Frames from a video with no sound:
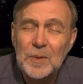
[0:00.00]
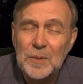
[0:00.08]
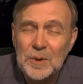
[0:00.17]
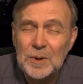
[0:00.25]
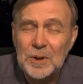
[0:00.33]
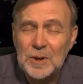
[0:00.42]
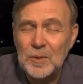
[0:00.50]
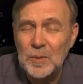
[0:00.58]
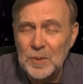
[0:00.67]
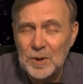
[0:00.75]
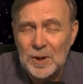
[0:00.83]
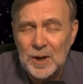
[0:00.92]
would
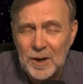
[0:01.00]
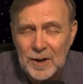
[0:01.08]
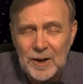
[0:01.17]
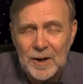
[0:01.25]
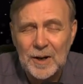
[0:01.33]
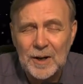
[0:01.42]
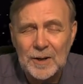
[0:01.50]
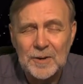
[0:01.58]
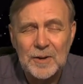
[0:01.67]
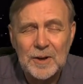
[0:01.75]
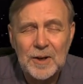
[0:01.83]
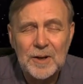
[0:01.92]
work hard